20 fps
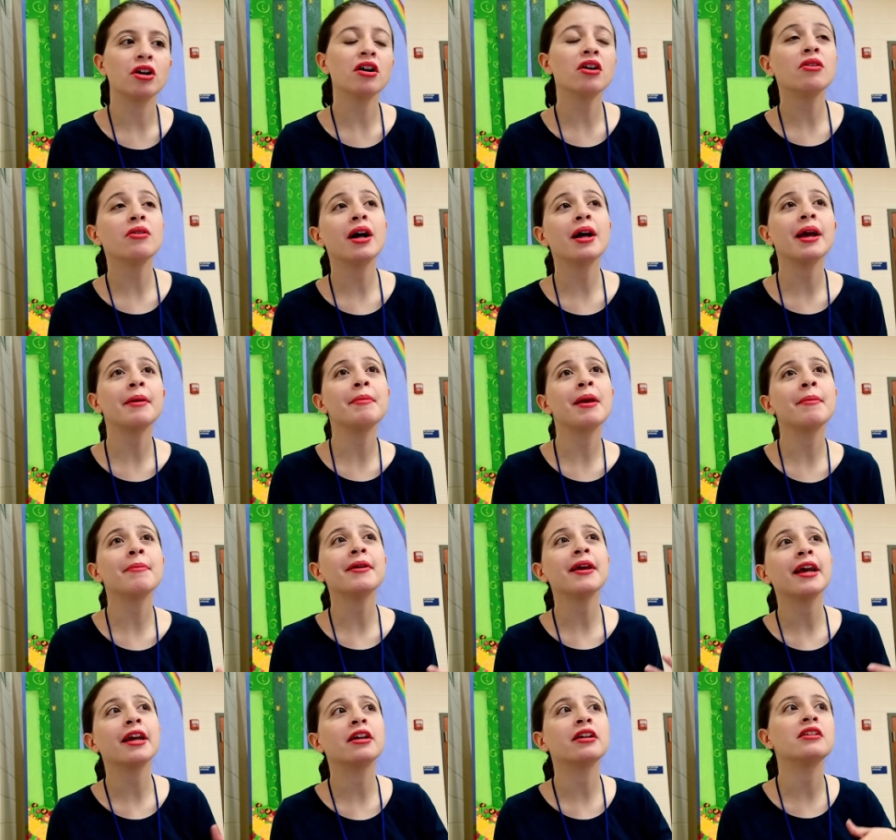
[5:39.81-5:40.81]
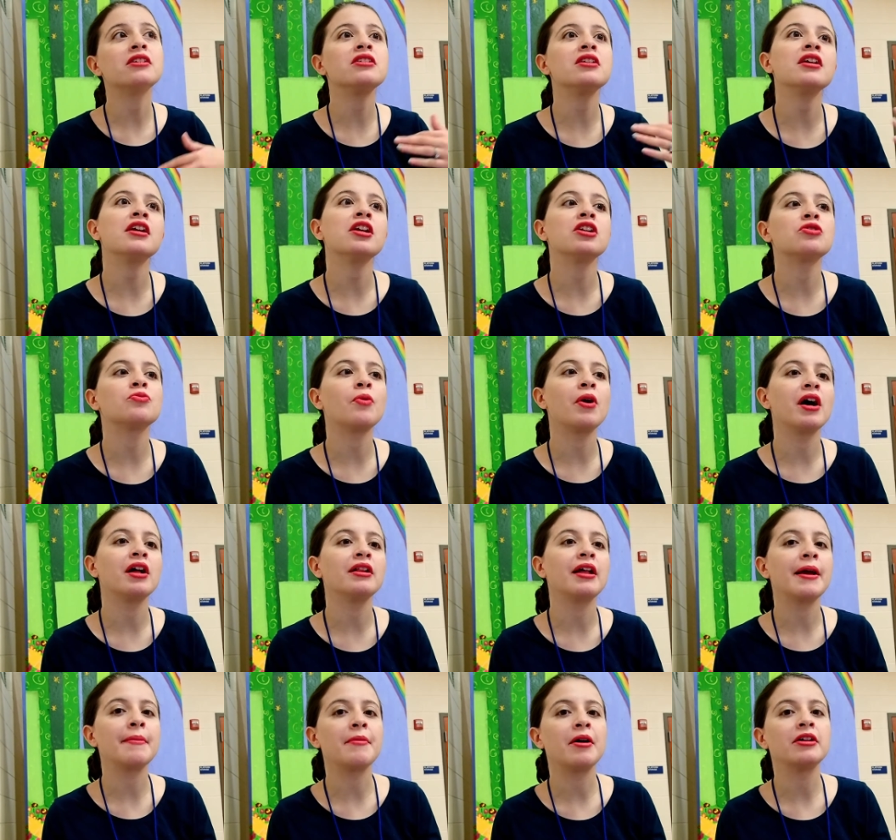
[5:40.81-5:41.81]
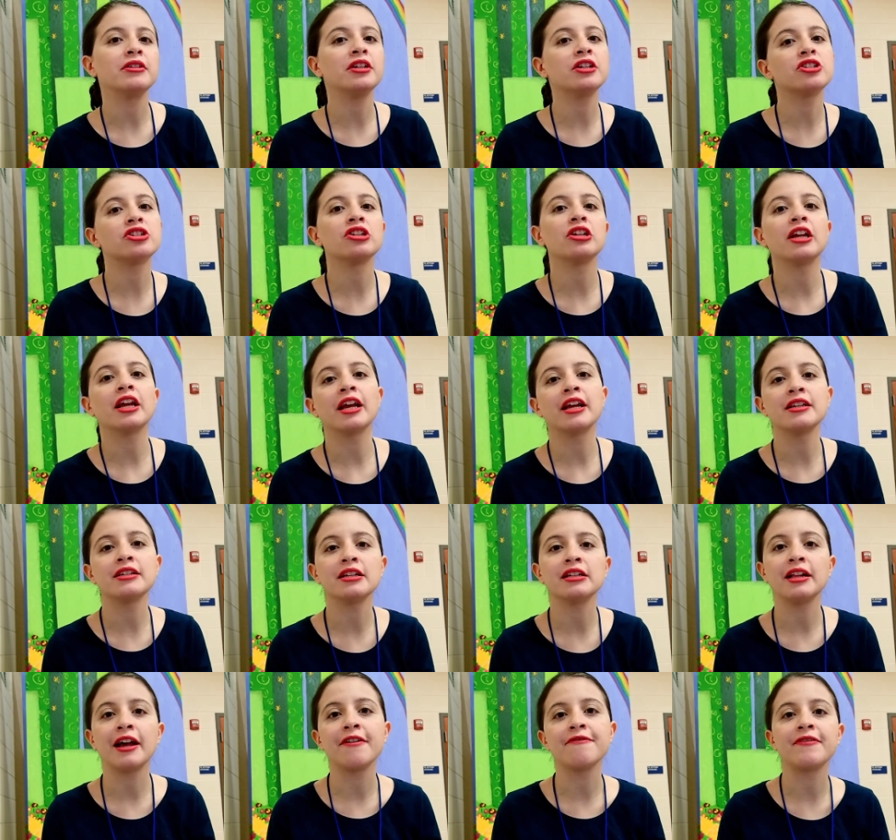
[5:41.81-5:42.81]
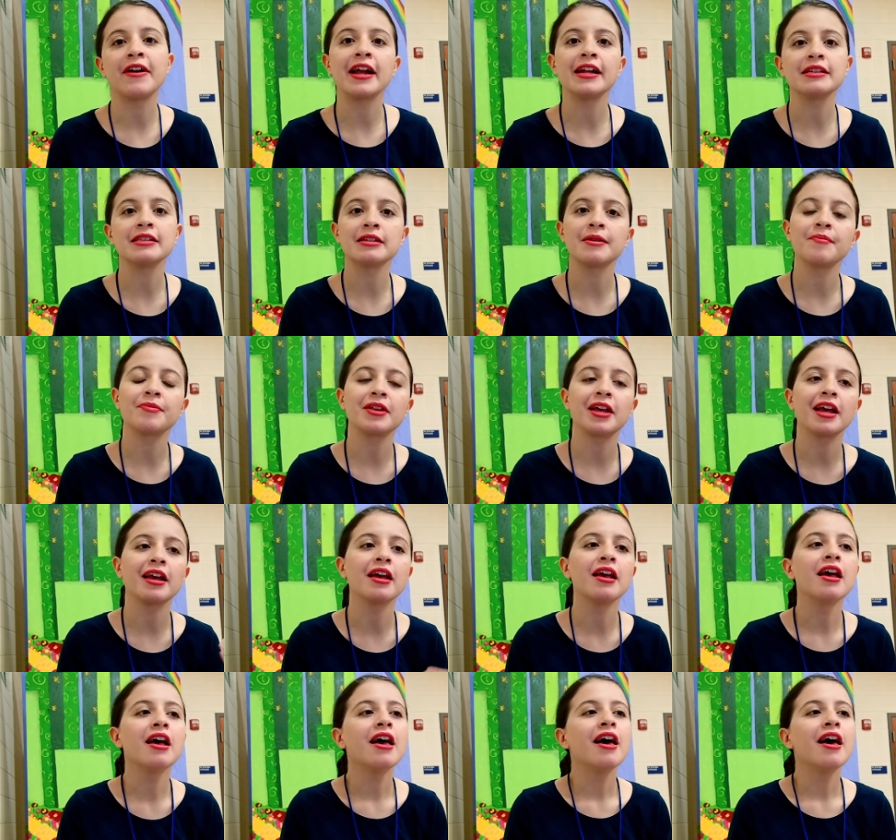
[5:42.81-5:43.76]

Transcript: Oh, maybe I could teach while I'm auditioning until I find something.